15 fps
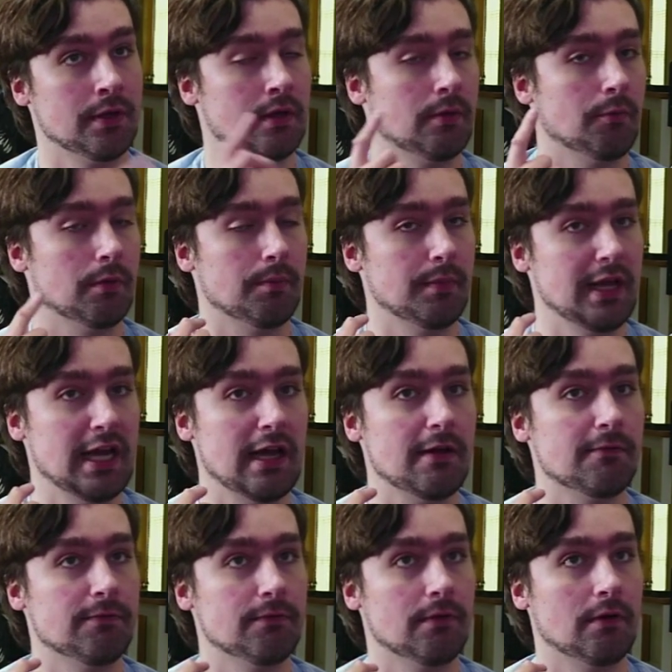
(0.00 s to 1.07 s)
With
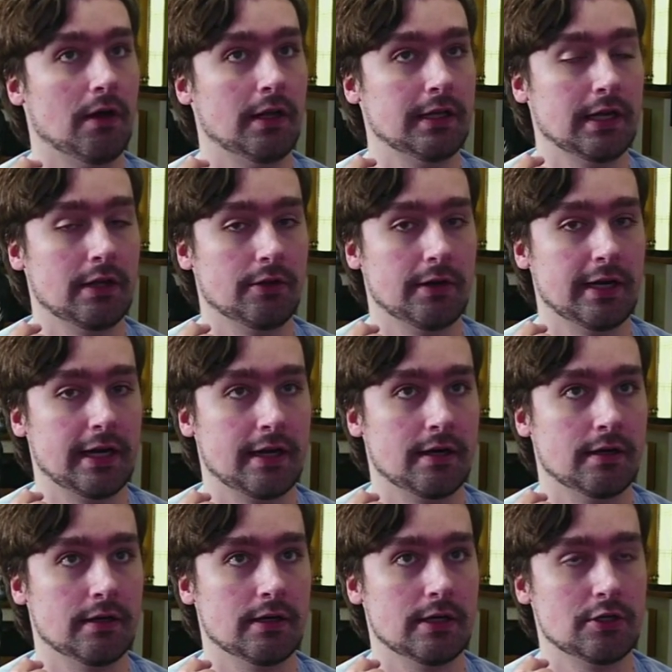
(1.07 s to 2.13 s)
Maeve, on the other hand,
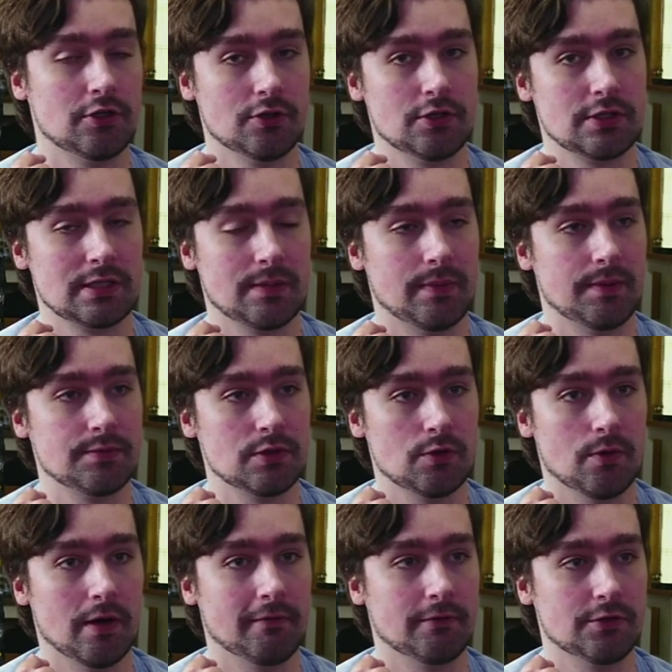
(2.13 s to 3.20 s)
she'll just come up to
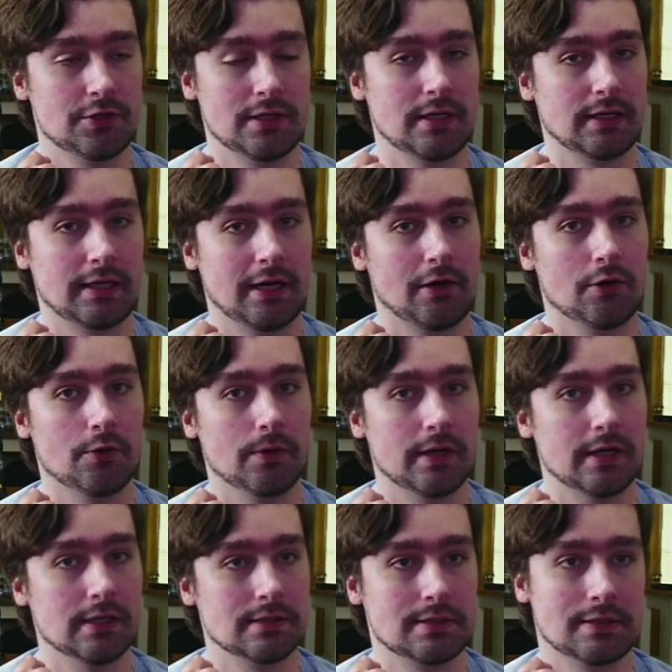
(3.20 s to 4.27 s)
whoever. She doesn't care who it
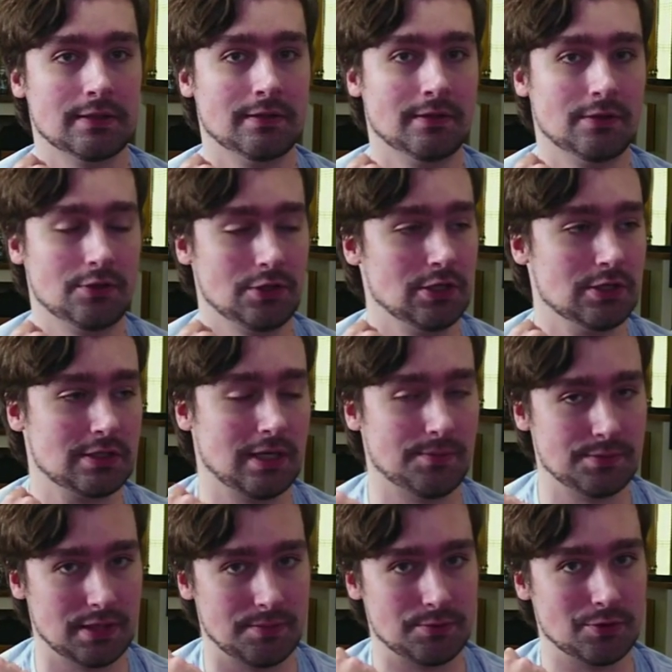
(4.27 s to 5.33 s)
is. She just comes
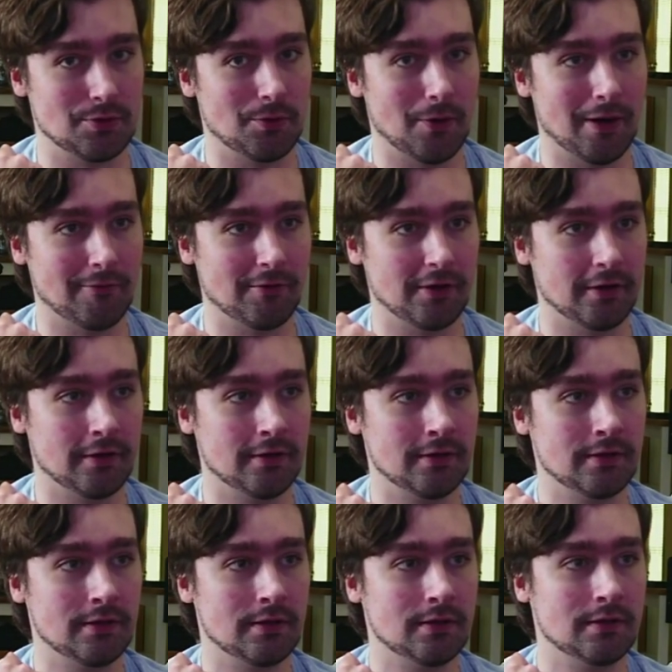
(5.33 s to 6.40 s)
up to whoever
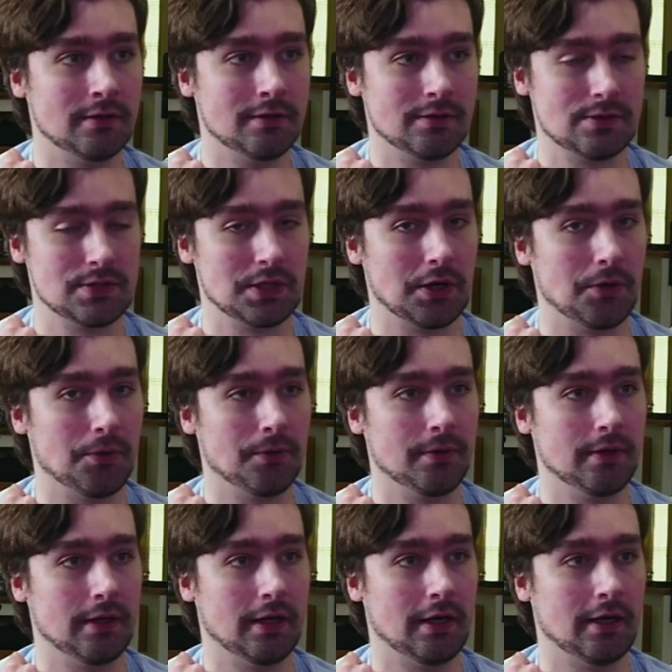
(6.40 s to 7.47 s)
so
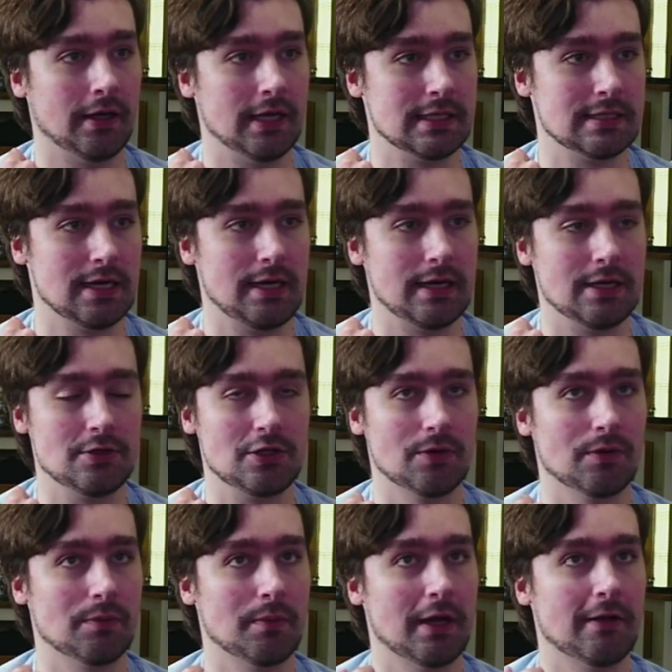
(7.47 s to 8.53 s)
uh, it's not an issue
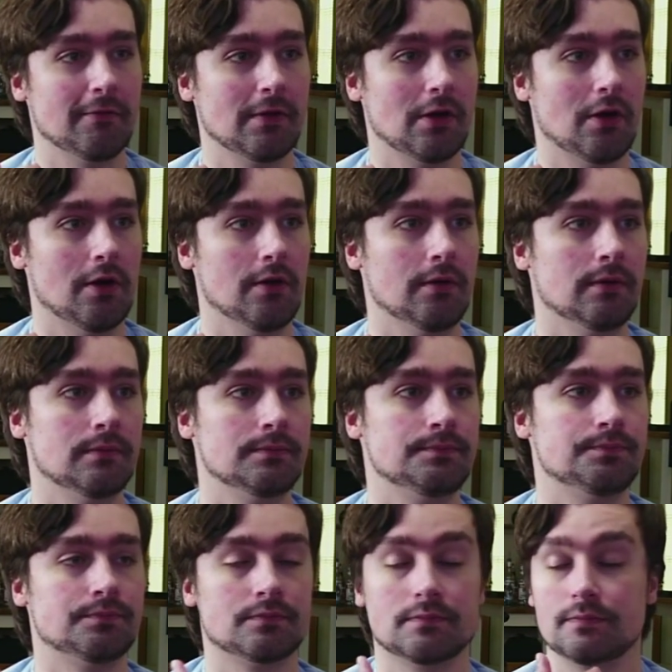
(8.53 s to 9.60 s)
with Maeve at all,
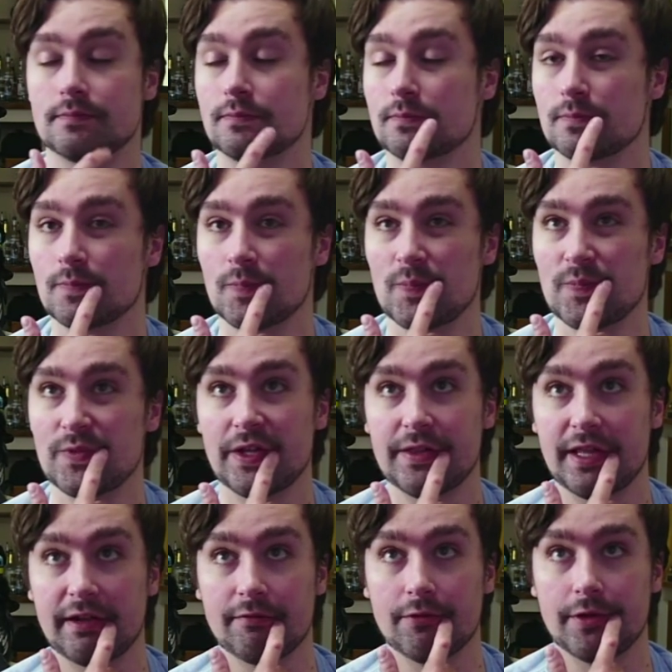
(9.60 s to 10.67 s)

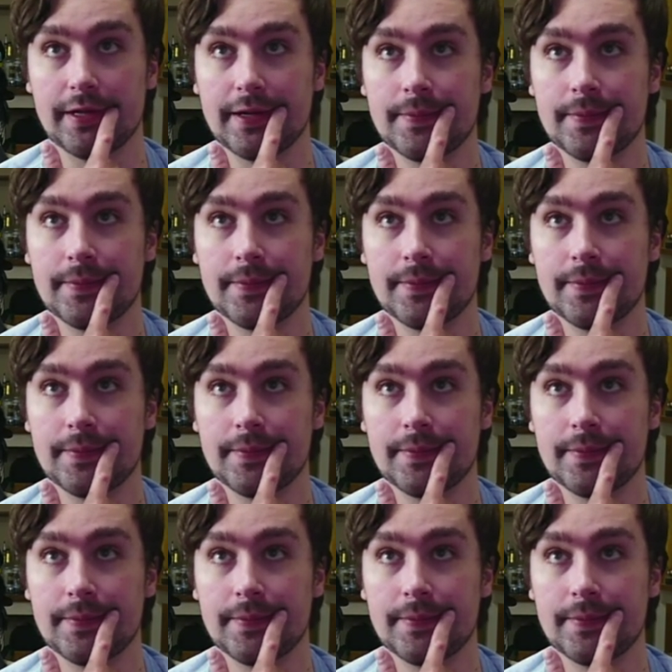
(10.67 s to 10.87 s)
thankfully.